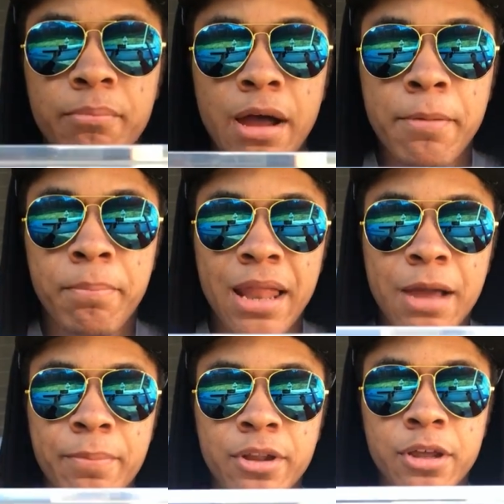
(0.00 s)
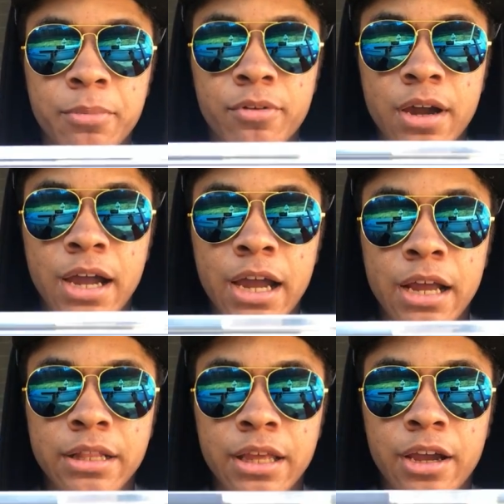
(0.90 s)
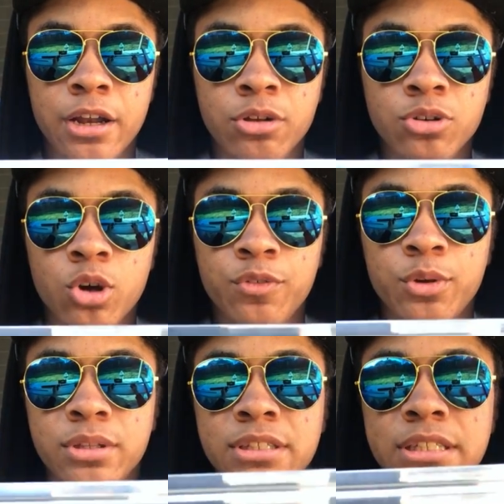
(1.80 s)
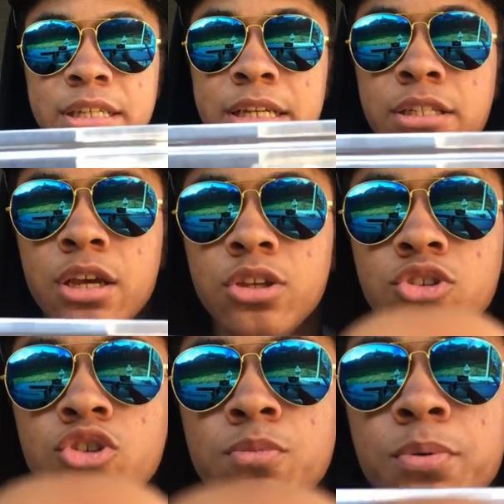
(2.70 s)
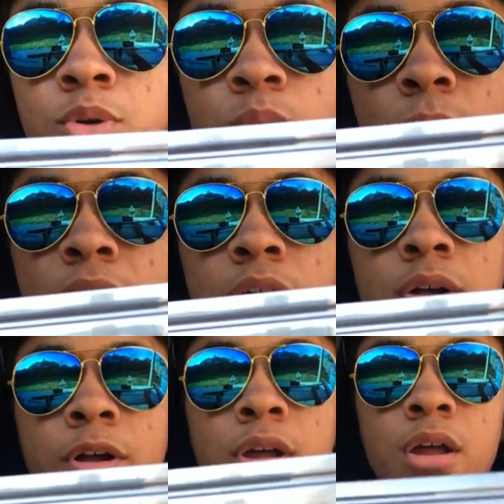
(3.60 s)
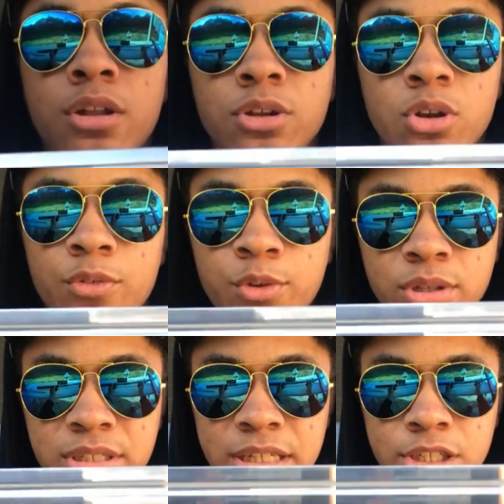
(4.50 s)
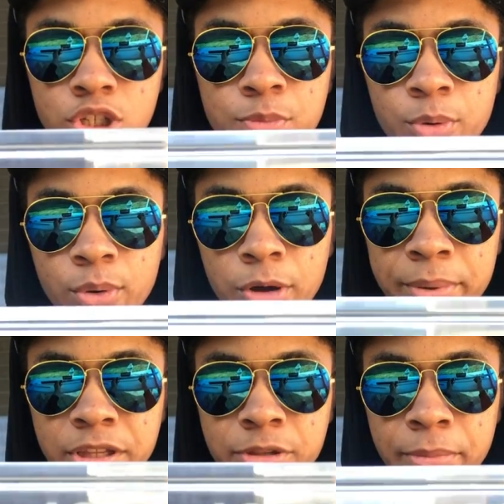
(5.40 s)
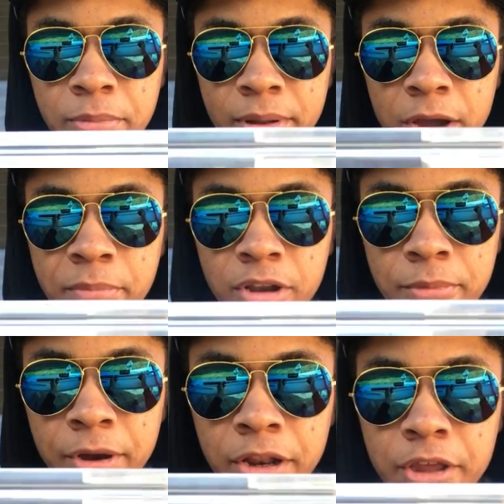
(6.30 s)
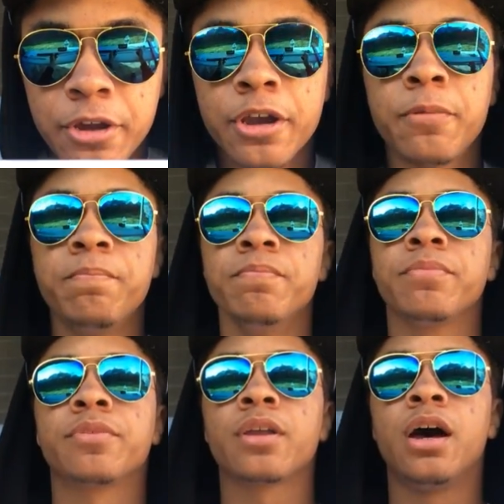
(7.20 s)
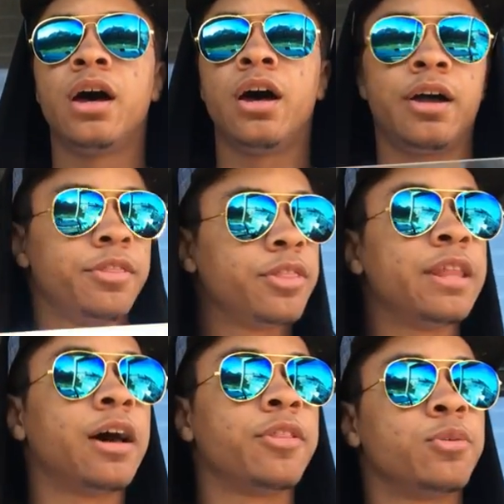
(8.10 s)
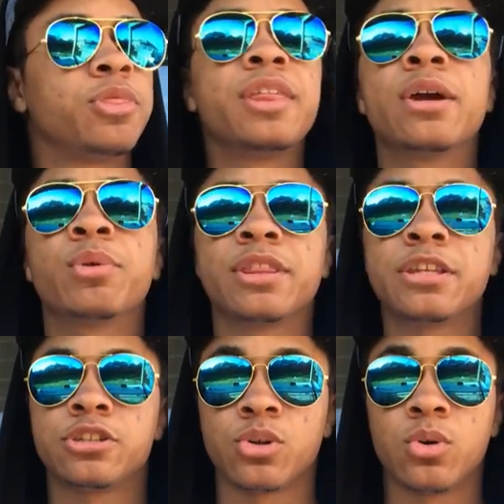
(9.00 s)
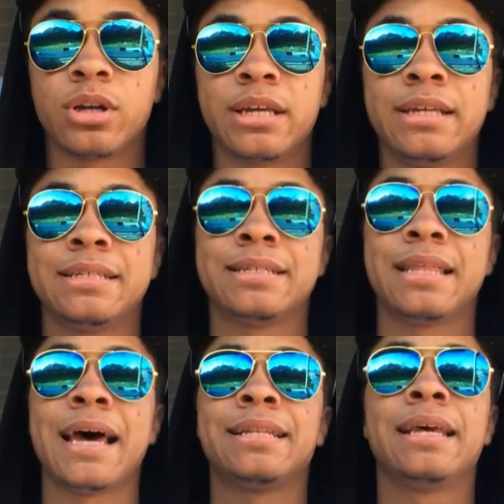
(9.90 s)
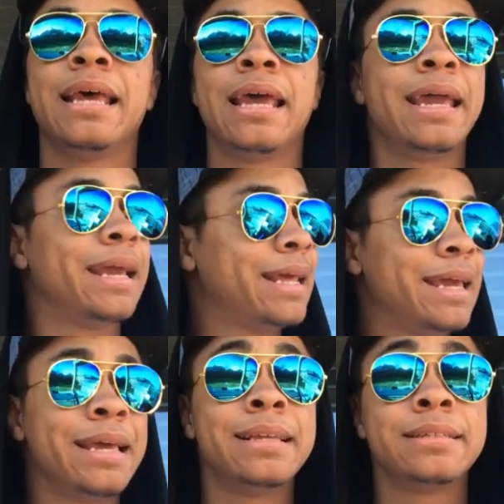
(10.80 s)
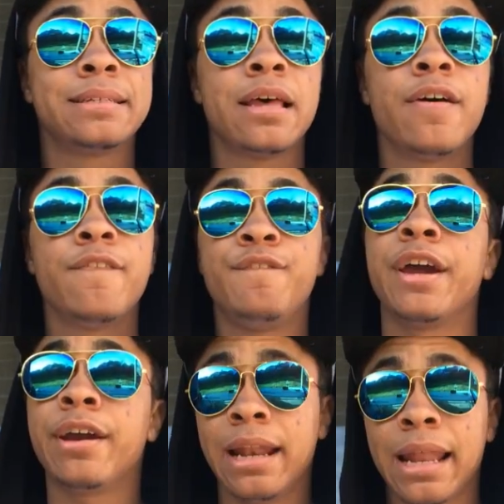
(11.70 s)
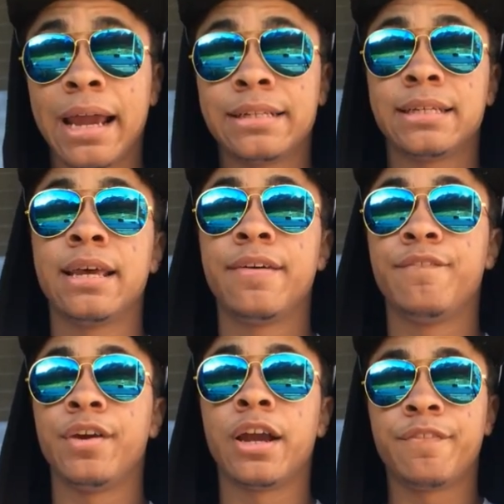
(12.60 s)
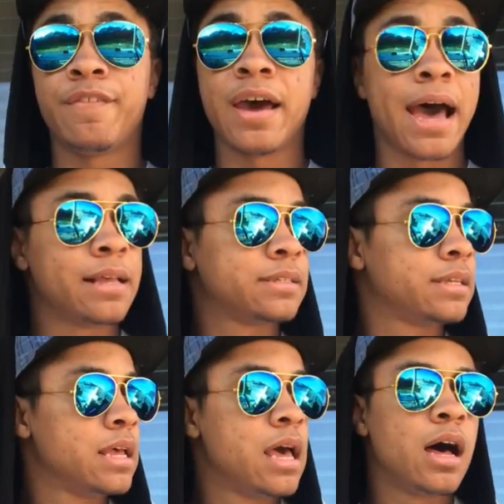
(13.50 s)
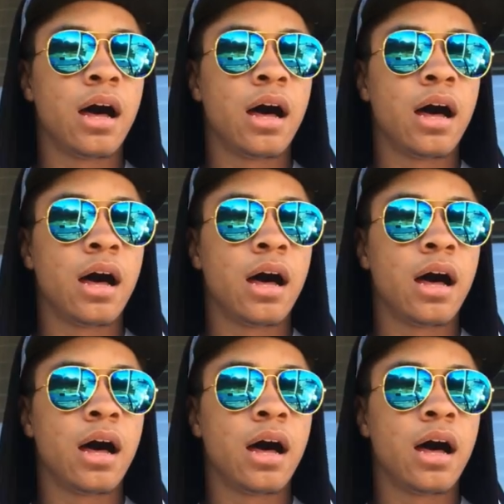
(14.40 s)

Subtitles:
my black belt number right there. I don't know if you can see it super well. But this is my black belt number. There you go. Now the thing with this sword is that it is very light, very fast,